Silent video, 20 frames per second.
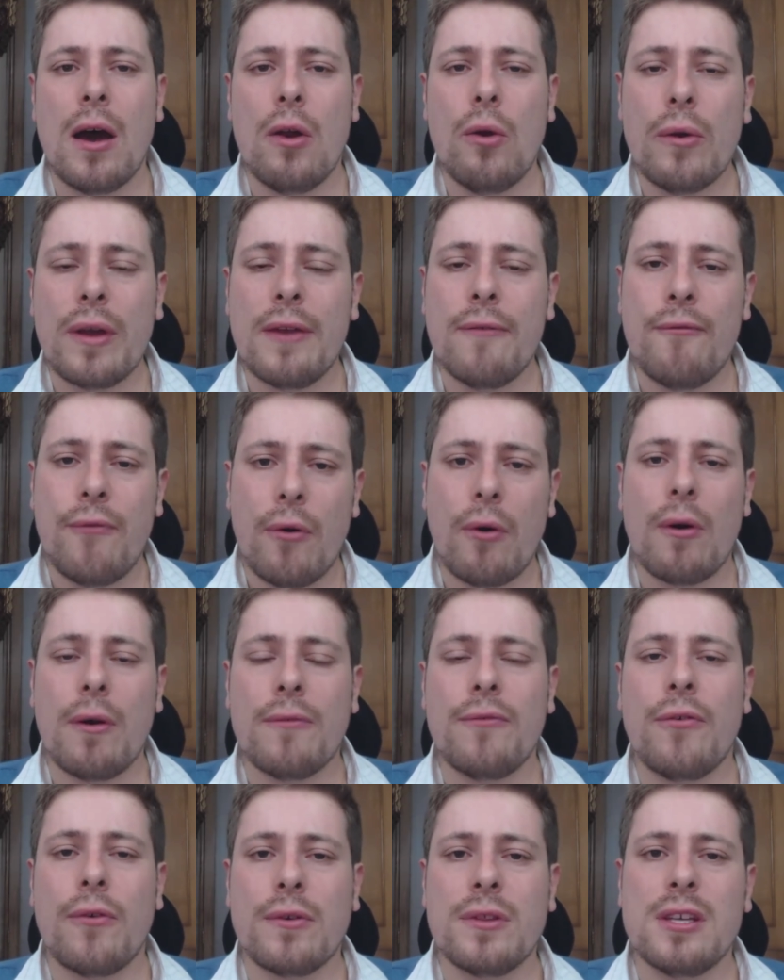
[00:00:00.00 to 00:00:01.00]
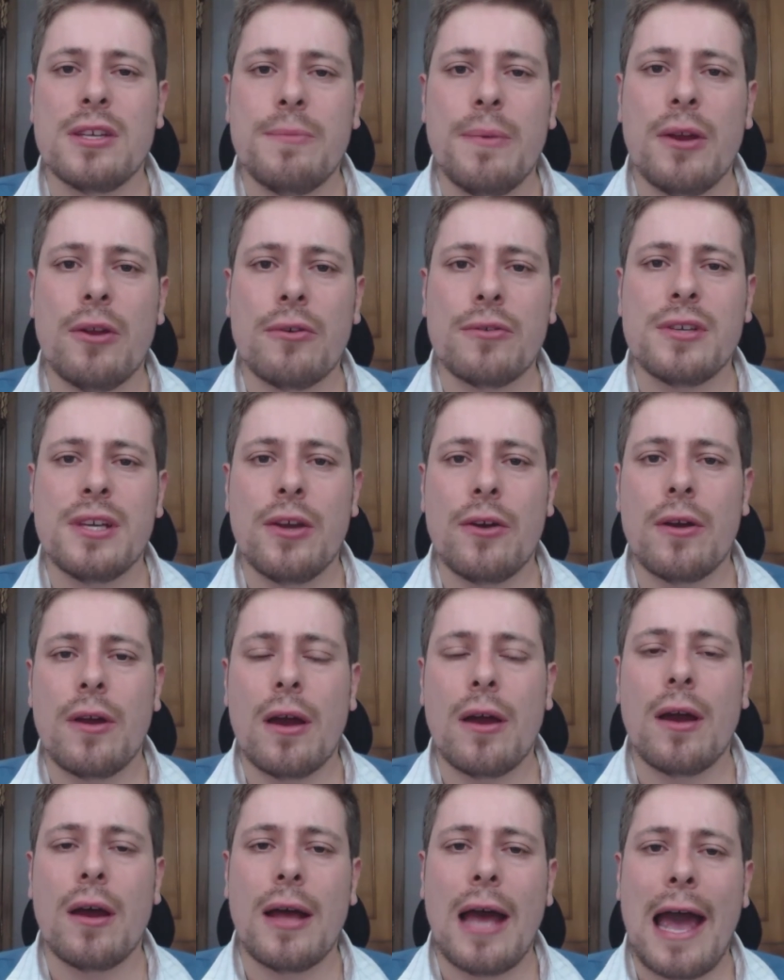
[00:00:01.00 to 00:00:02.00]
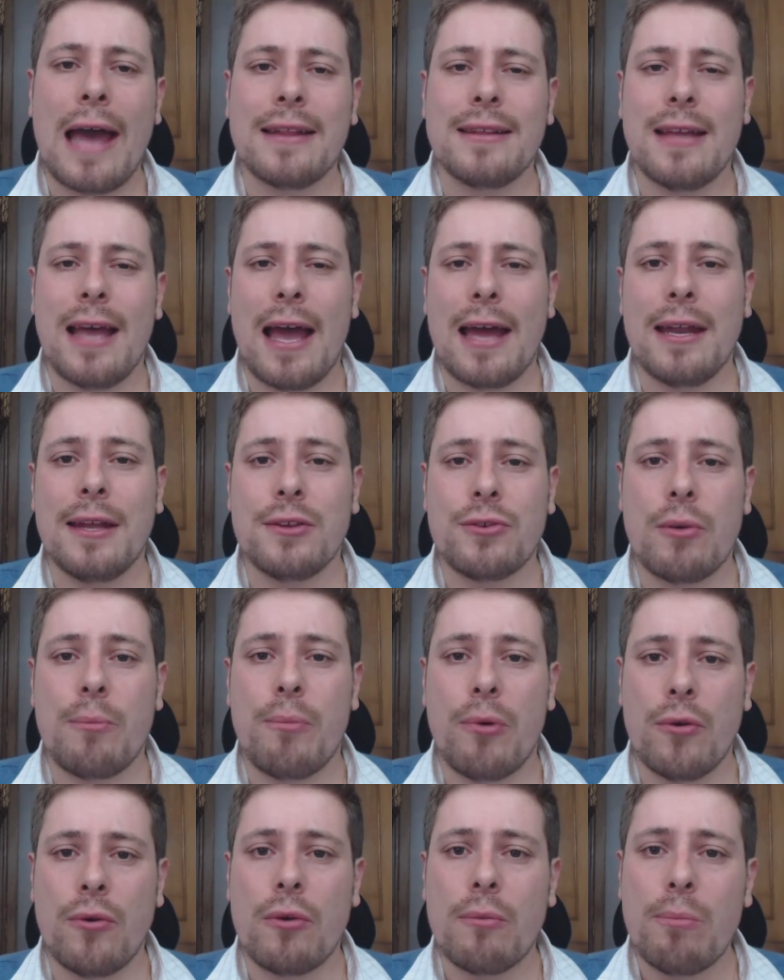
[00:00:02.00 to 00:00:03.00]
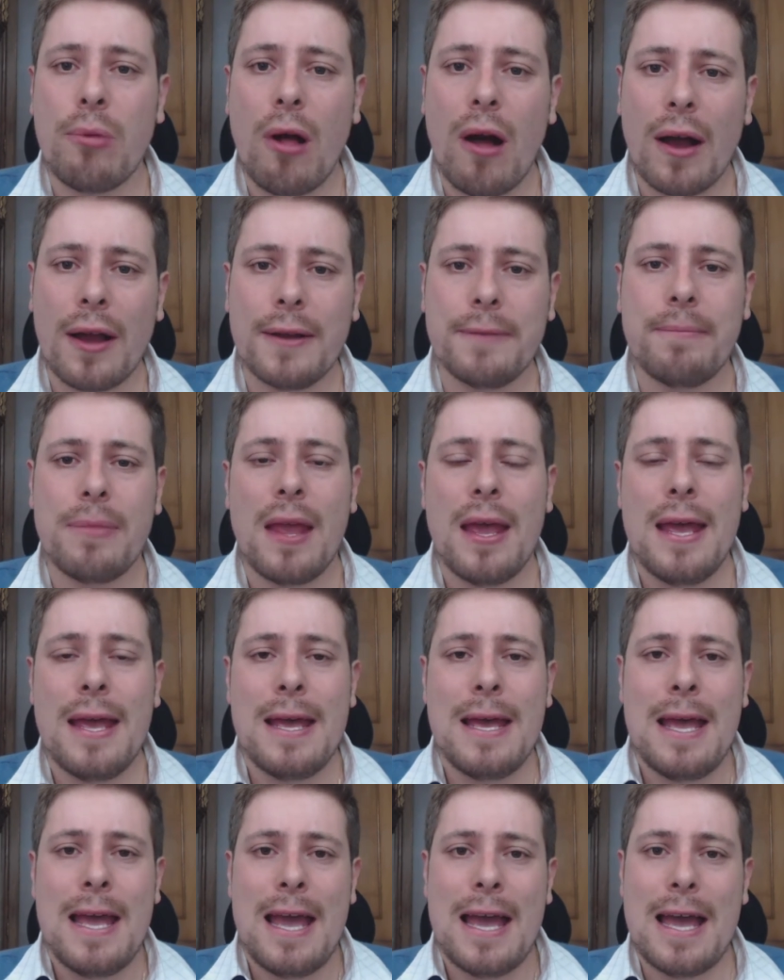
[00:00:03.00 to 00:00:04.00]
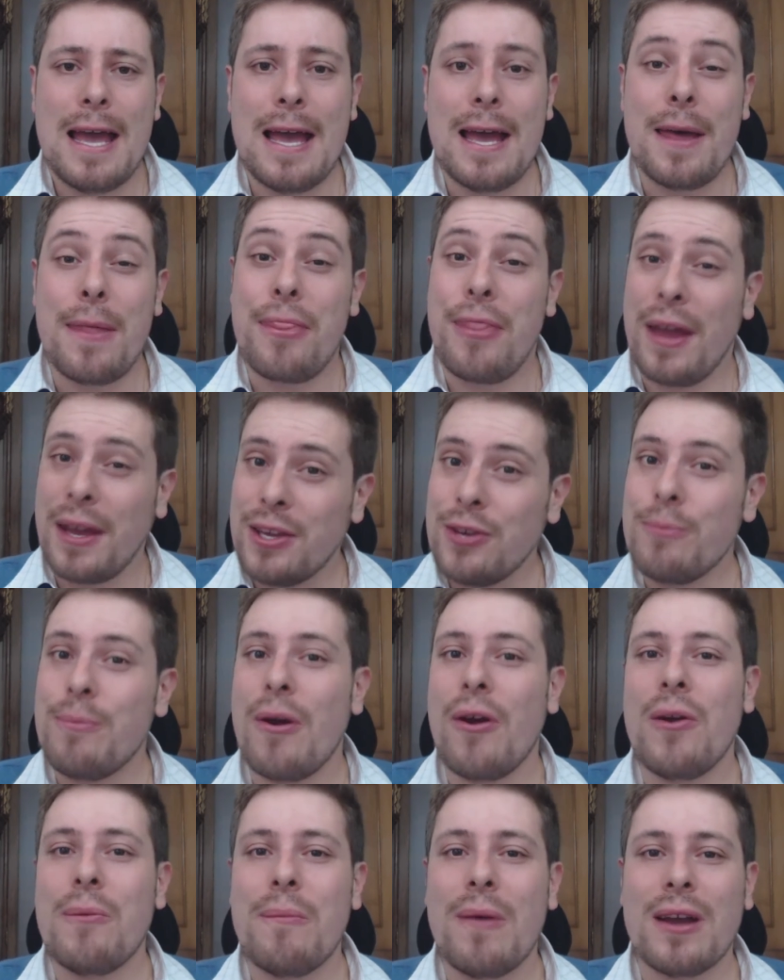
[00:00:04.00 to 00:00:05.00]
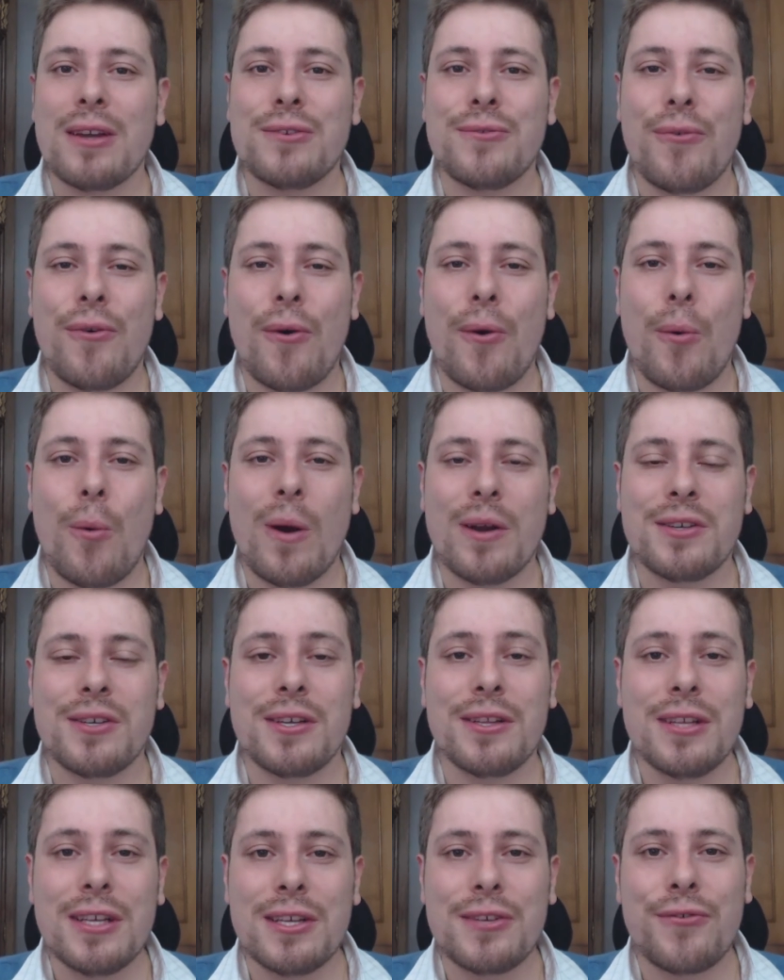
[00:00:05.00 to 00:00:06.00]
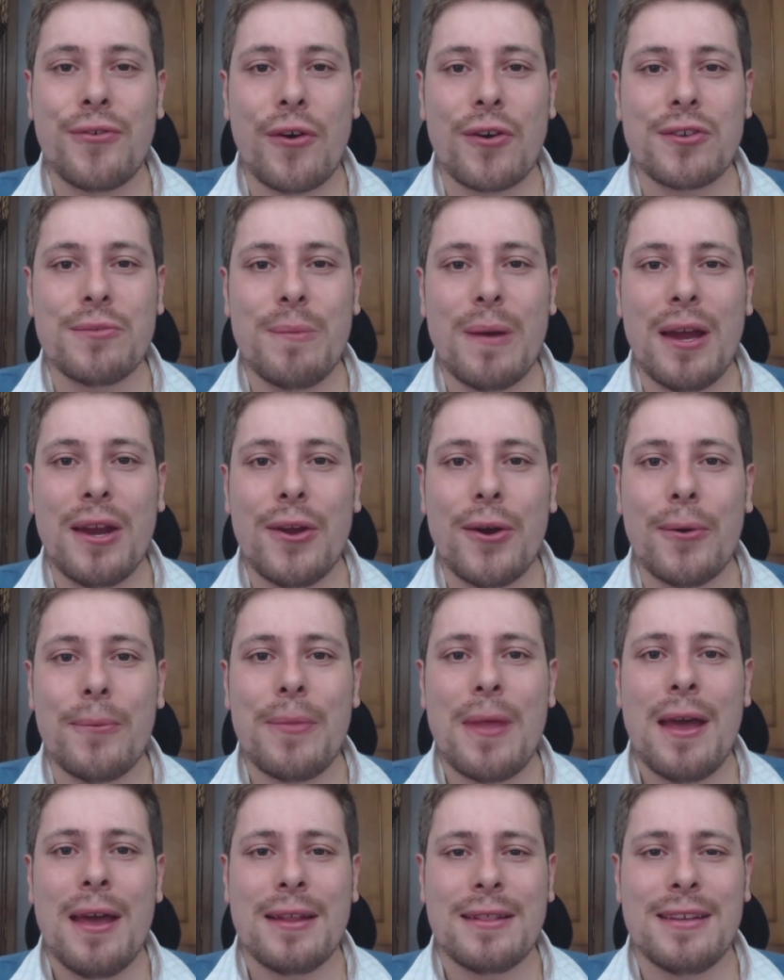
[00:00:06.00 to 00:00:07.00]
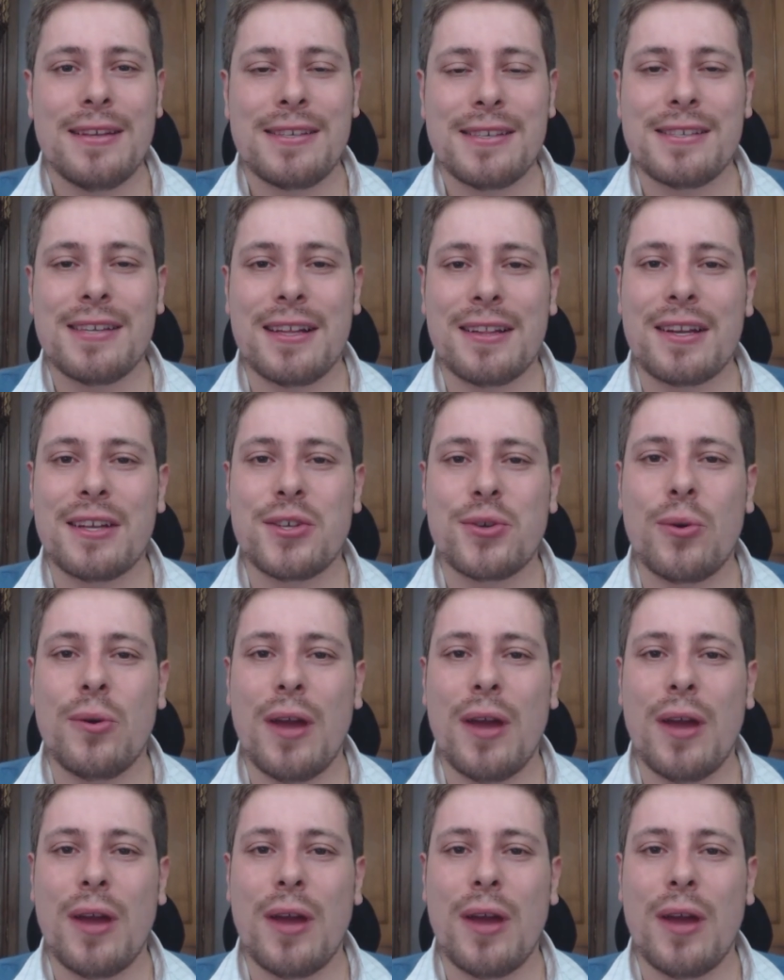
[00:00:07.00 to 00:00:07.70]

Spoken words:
looking for these videos here at An Entrepreneur Blog. Thank you very much for watching this first video. This is Andres